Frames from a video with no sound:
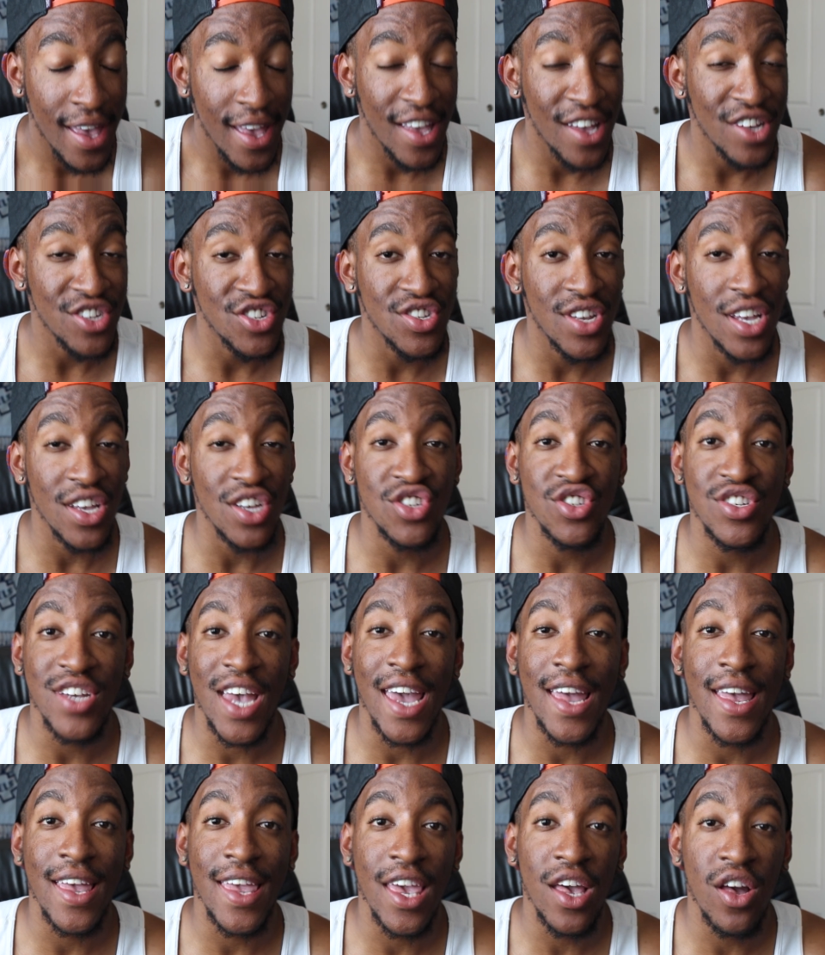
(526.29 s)
And shit,
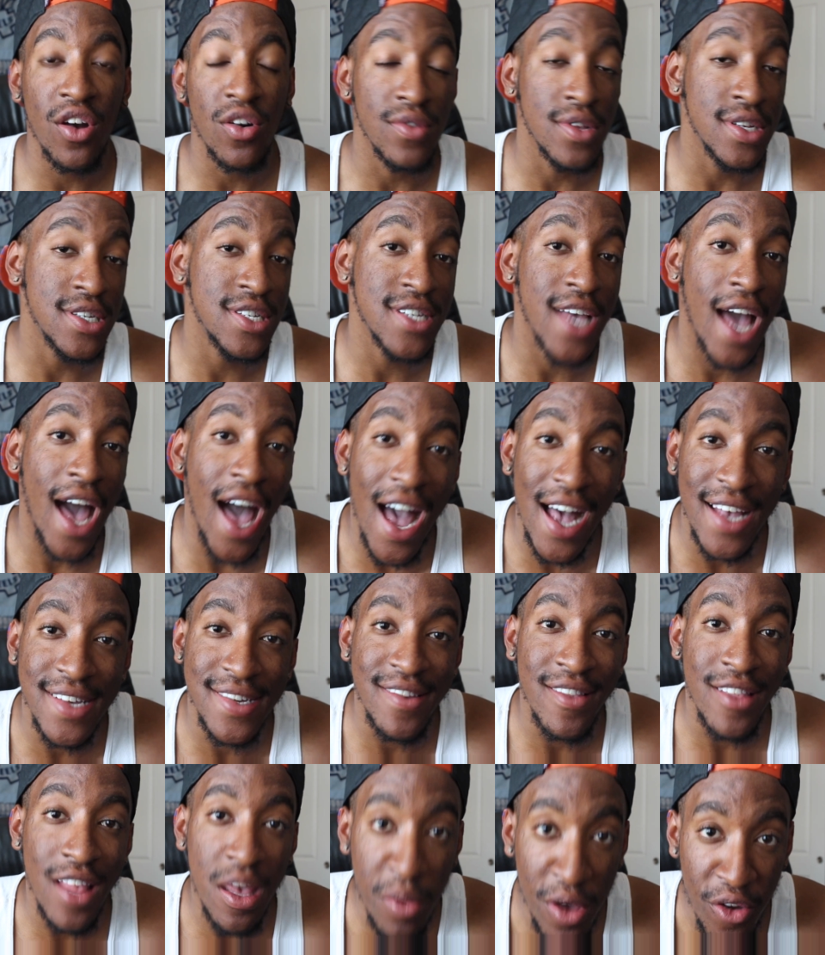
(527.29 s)
Shane Eagle, the sky
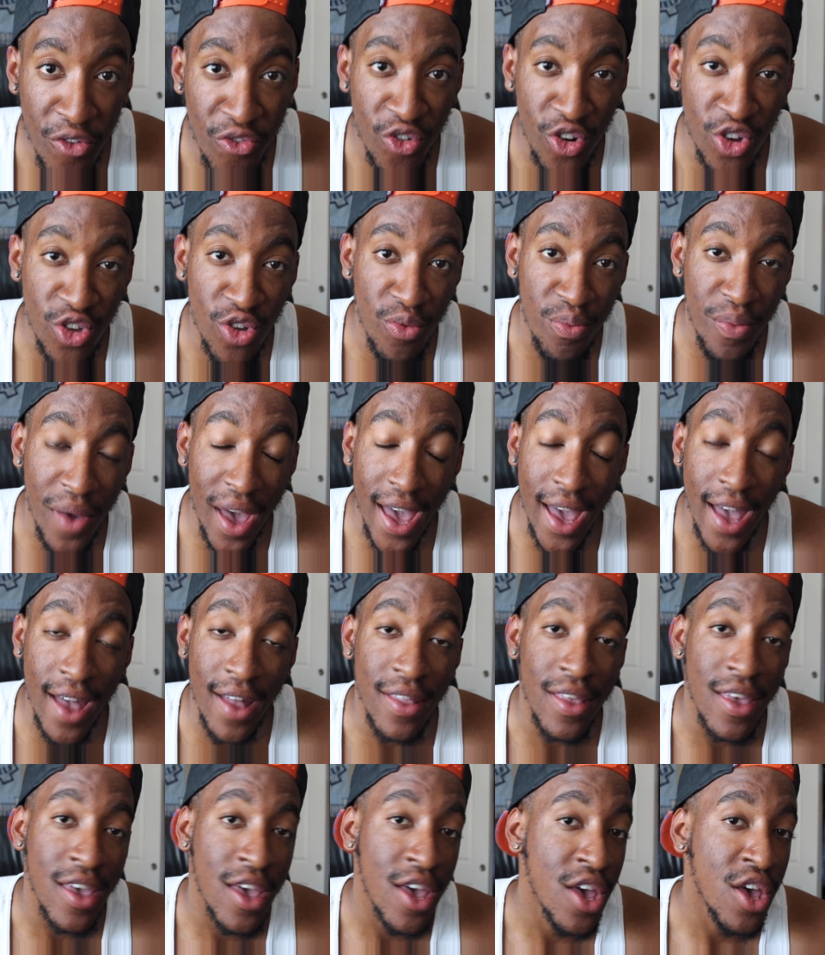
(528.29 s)
is the limit for you,
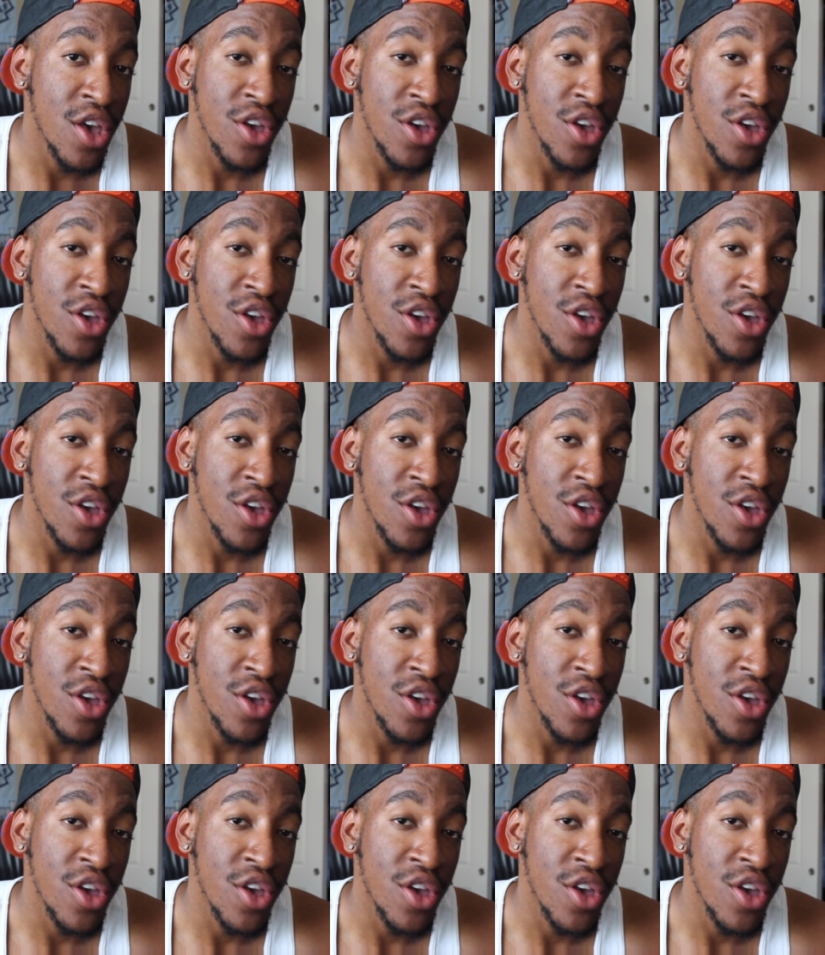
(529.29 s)
man.